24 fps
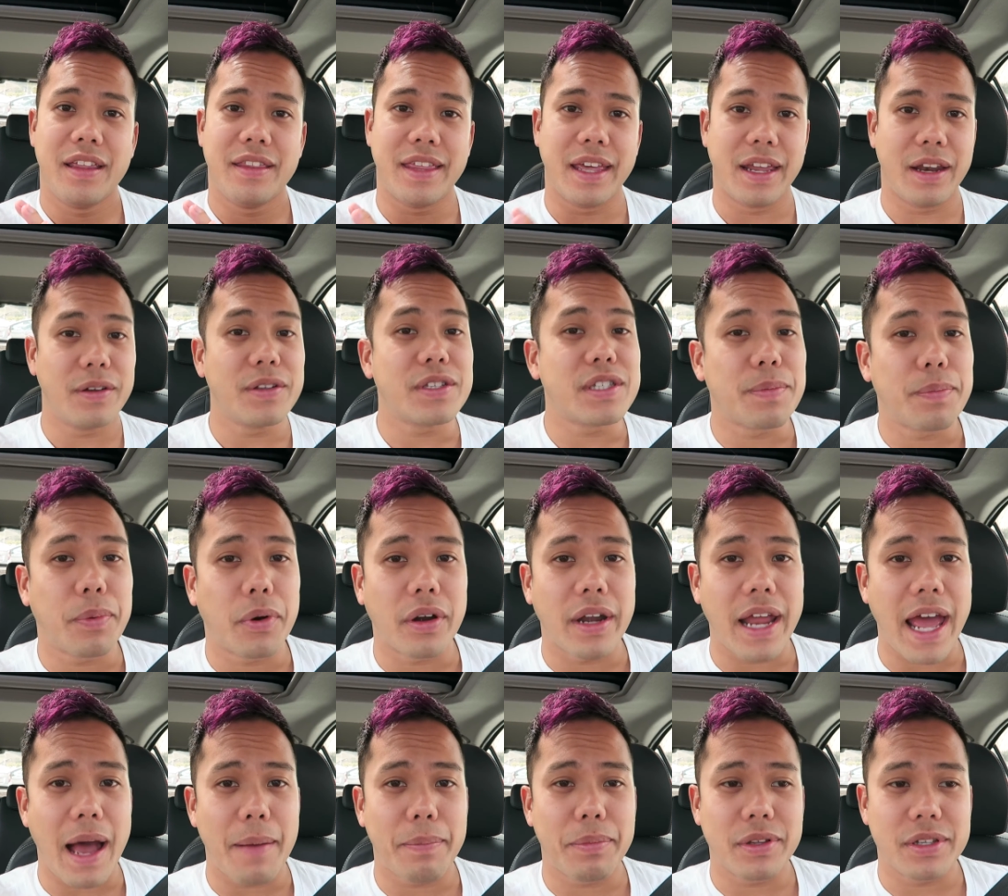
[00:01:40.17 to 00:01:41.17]
they don't
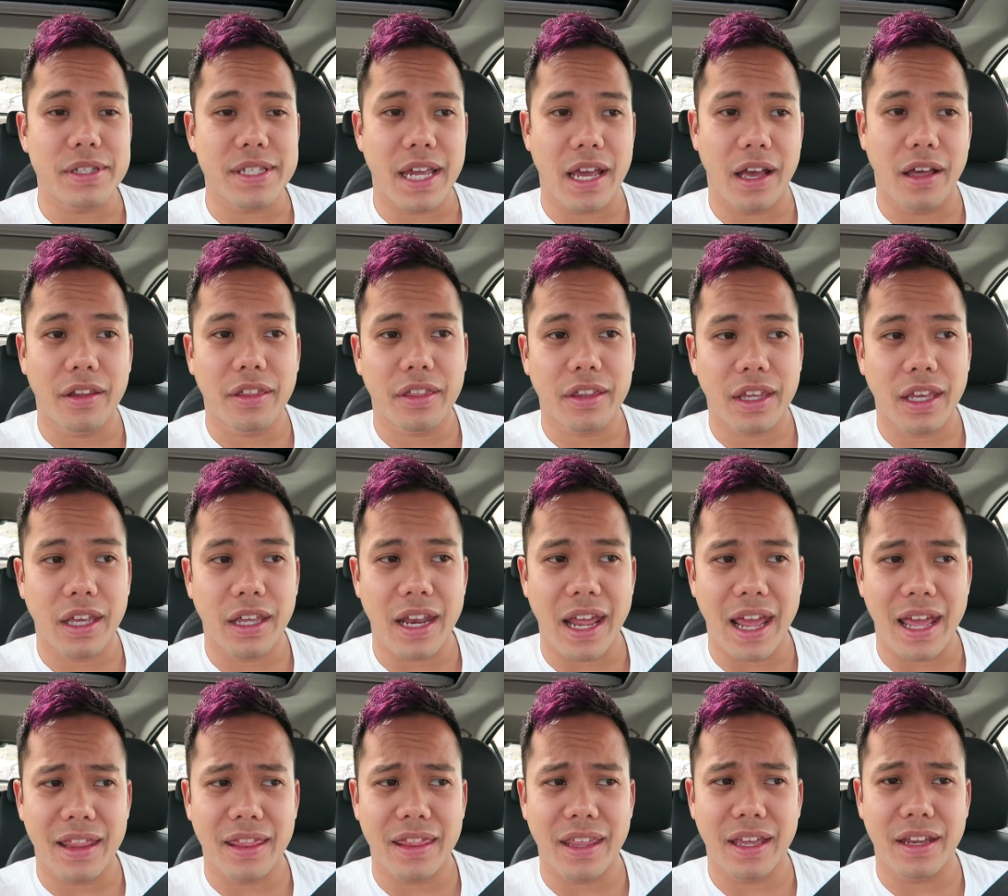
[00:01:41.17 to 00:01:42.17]
support Apple's HealthKit
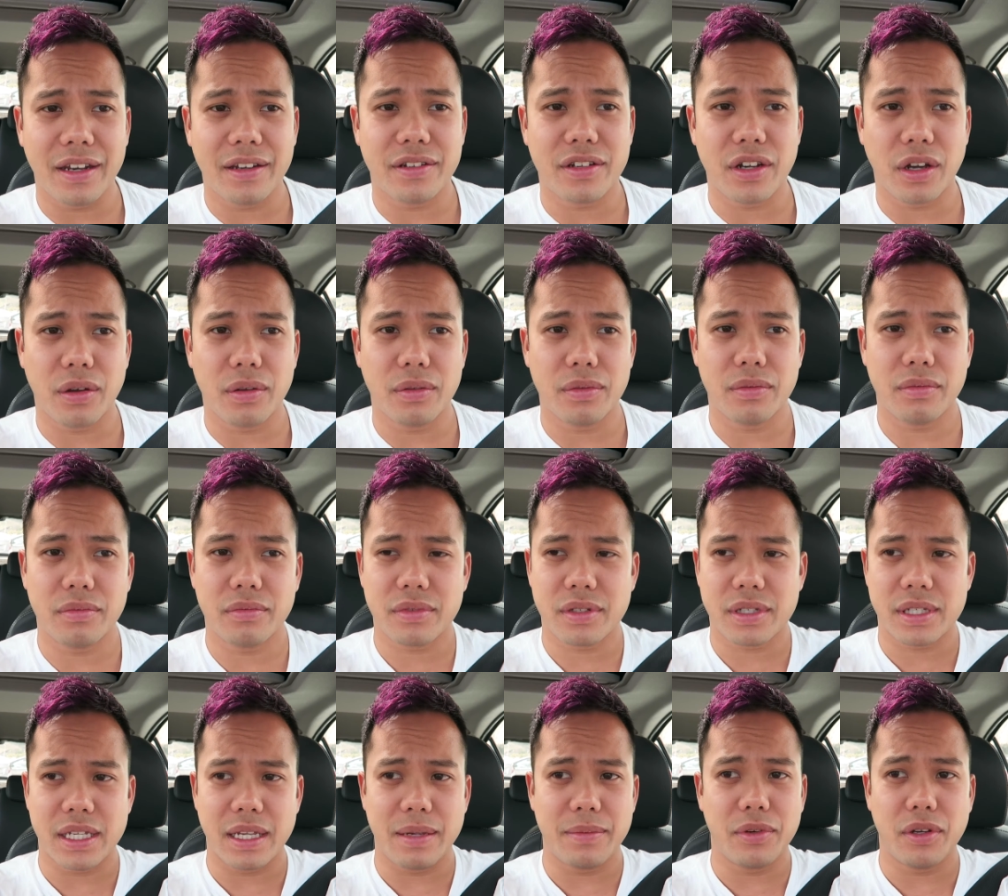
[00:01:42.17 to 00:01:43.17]
and they don't
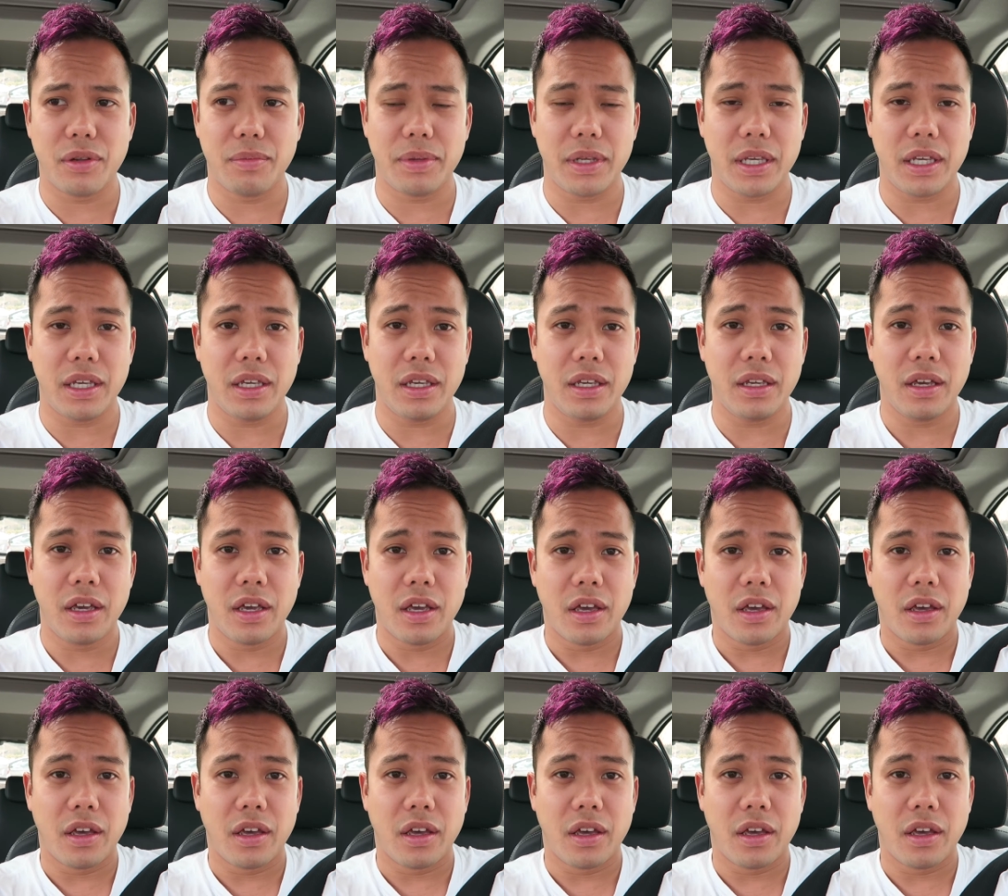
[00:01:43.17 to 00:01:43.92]
seem to be